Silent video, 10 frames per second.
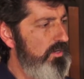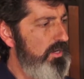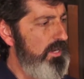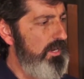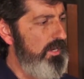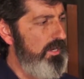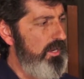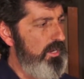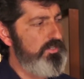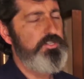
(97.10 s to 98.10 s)

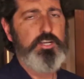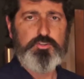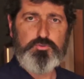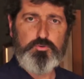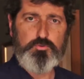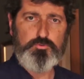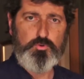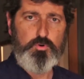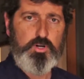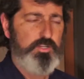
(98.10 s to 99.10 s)
architectural
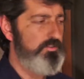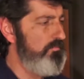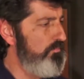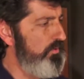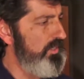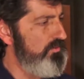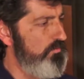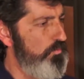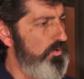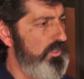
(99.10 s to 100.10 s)
drawings and prints
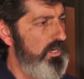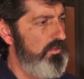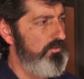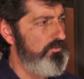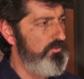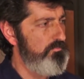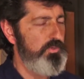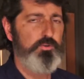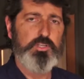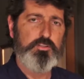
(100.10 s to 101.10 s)
and watercolours of
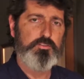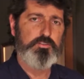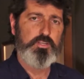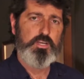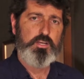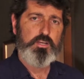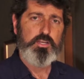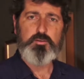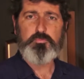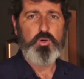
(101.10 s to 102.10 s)
buildings
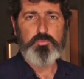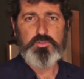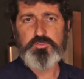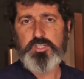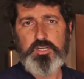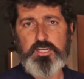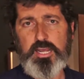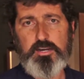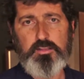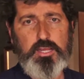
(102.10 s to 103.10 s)
in Melbourne, Sydney,
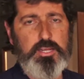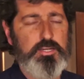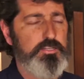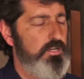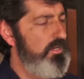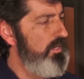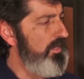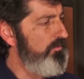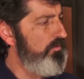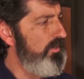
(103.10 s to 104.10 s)
Adelaide
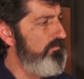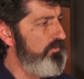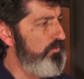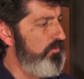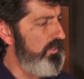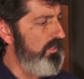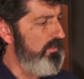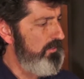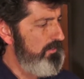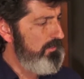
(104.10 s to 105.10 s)
and throughout Victoria.
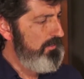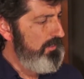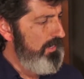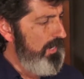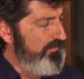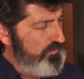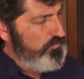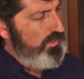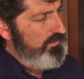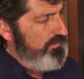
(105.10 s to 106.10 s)
This
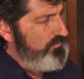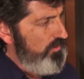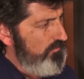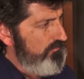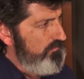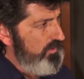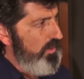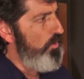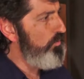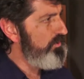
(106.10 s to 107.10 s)
one is of the
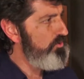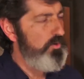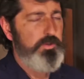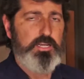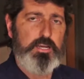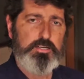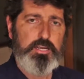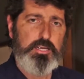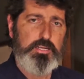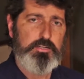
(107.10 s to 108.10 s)
oldest shopping
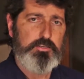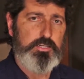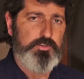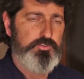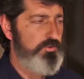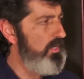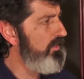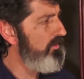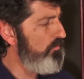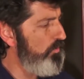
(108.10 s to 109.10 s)
arcade in
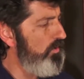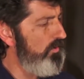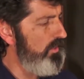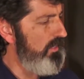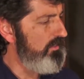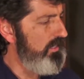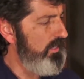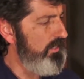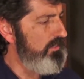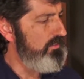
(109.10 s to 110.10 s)
Australia, the Royal
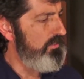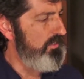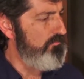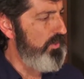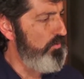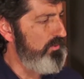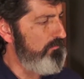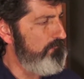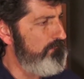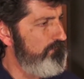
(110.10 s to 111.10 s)
Arcade in Melbourne.